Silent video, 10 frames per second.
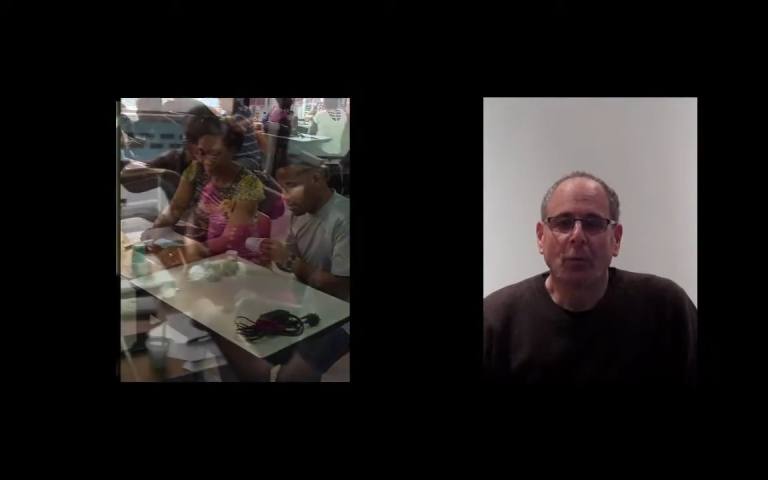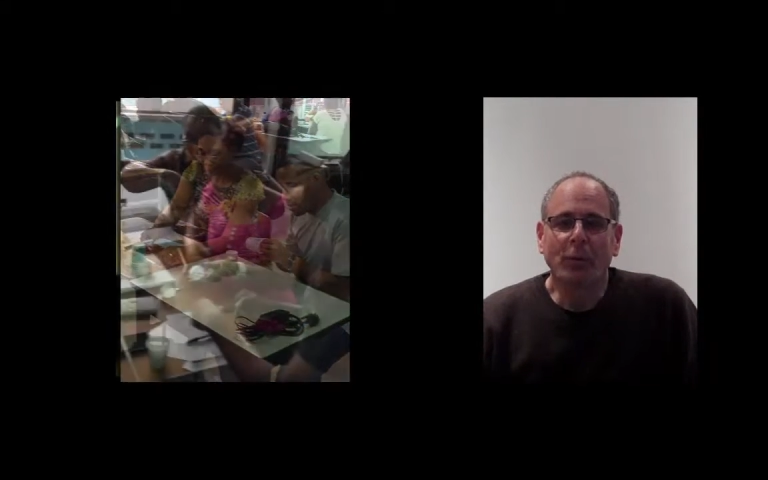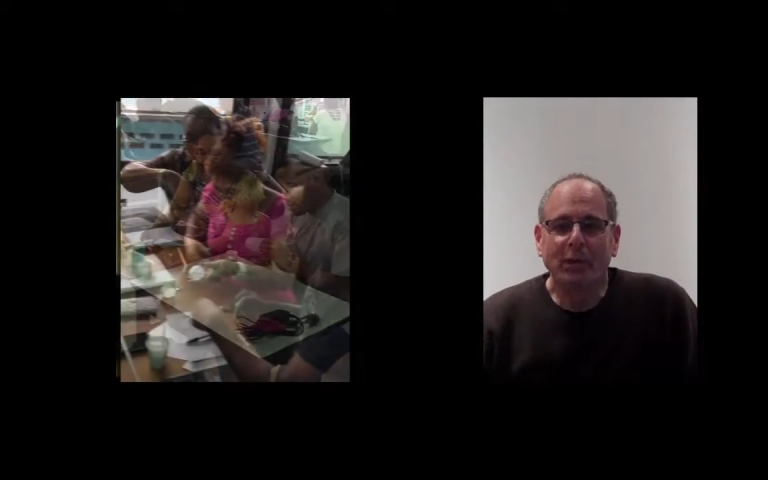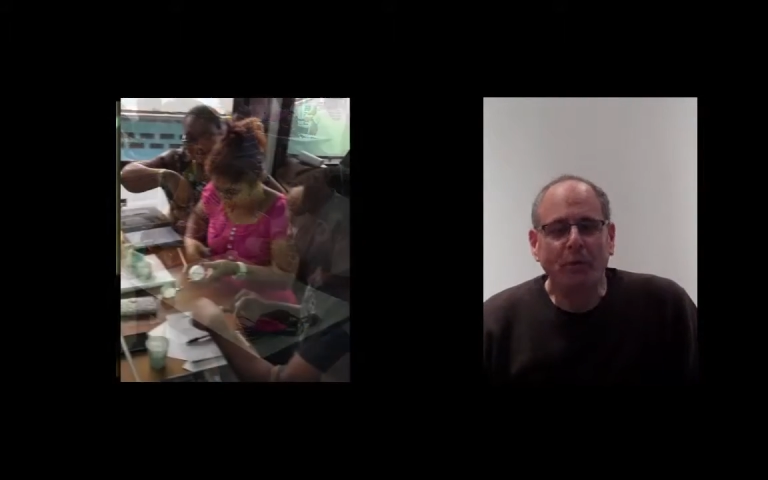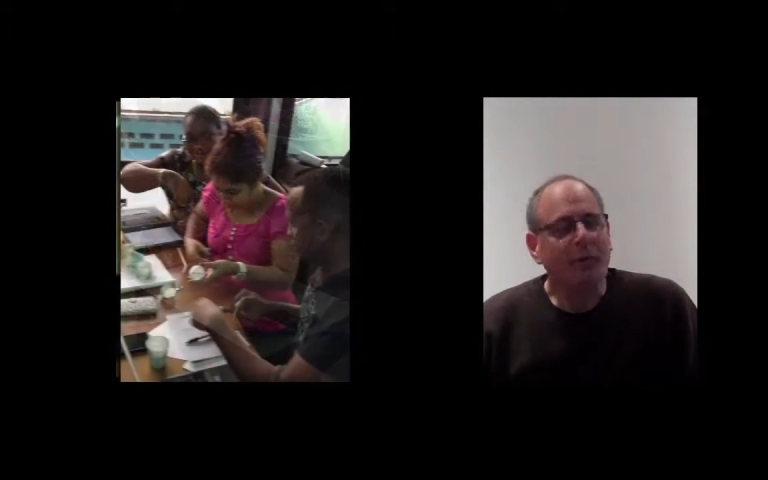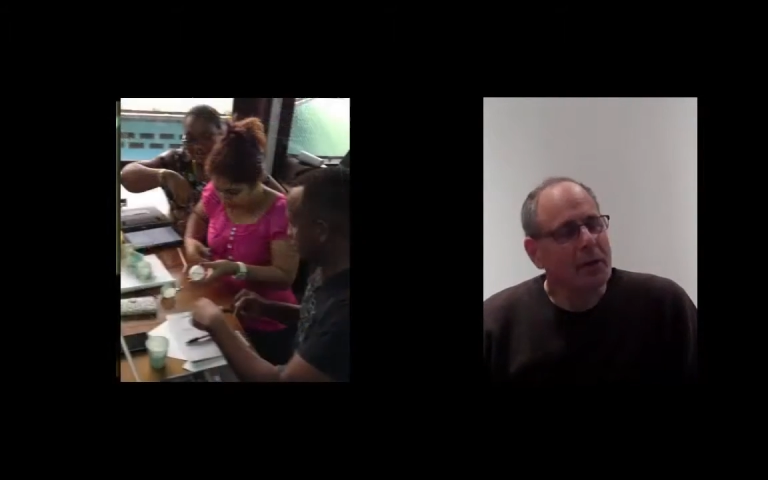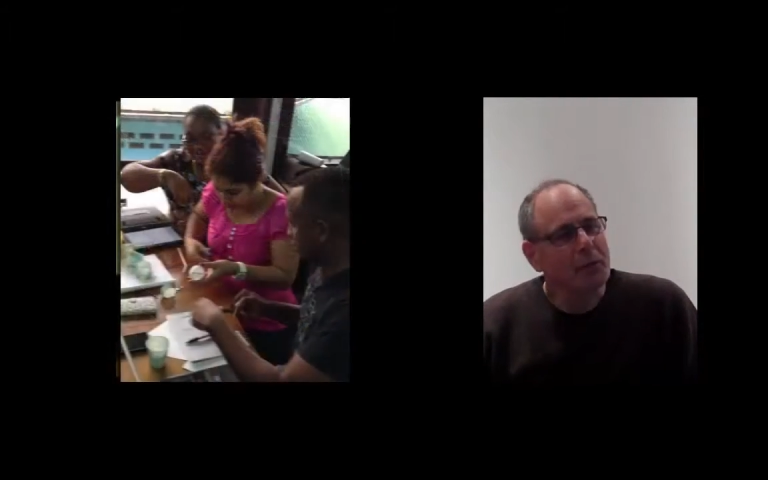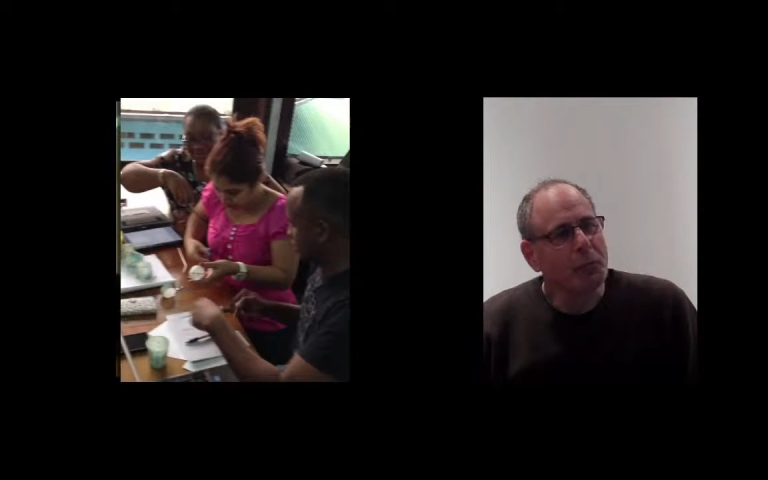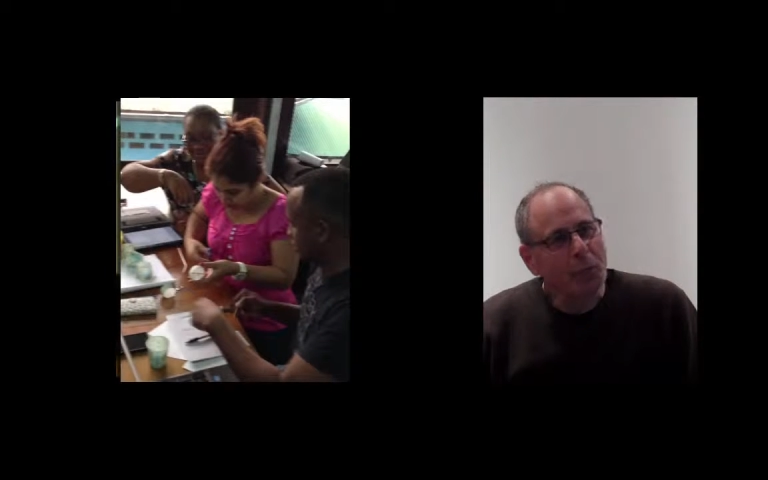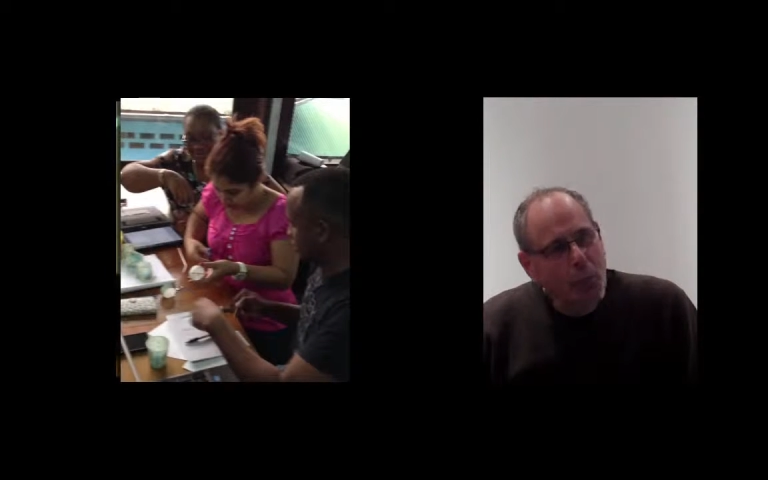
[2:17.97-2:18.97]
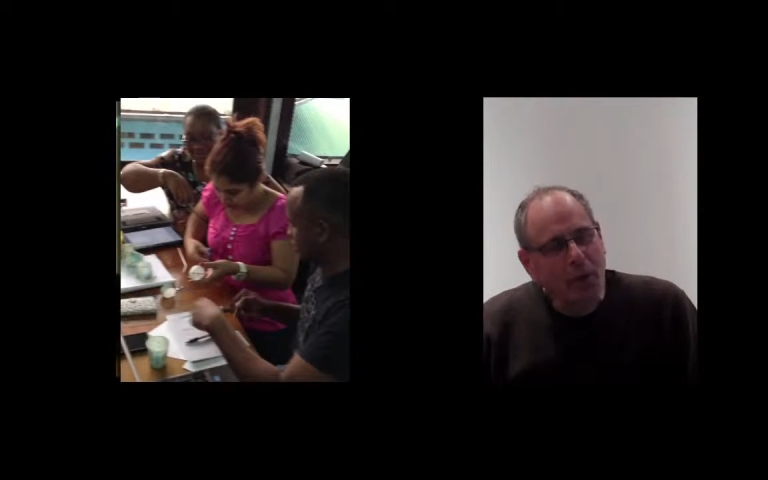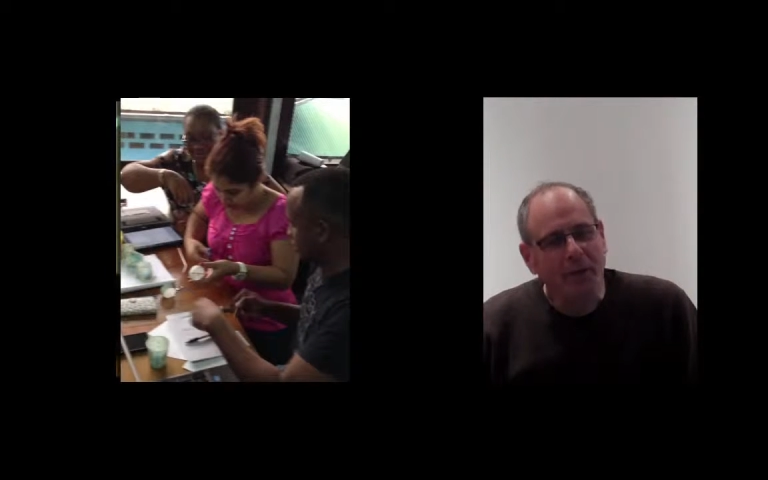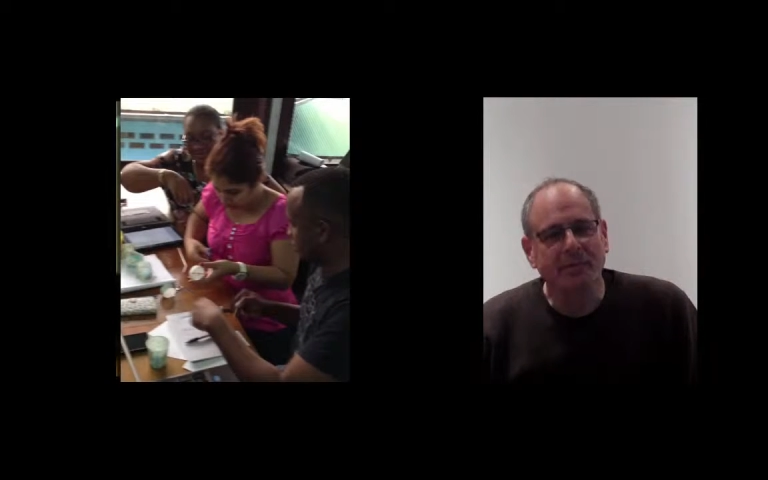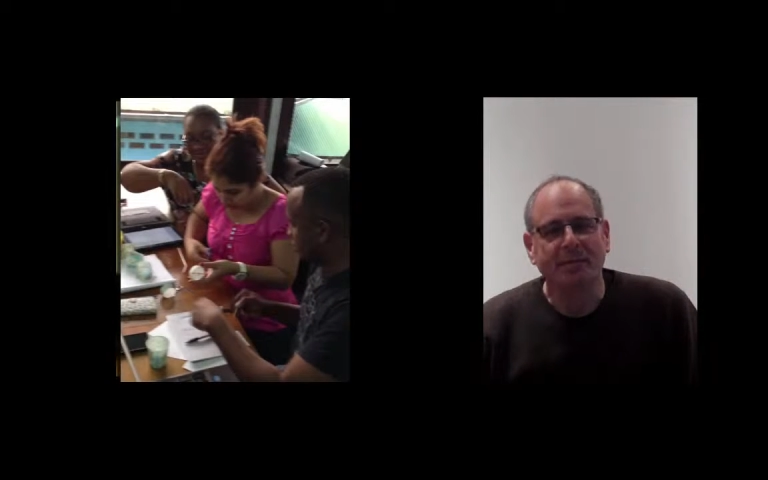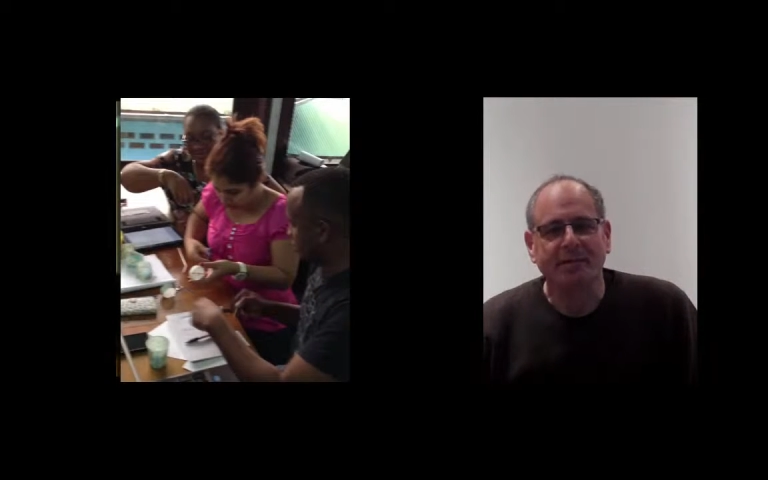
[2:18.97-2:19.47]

We learned that if we work as a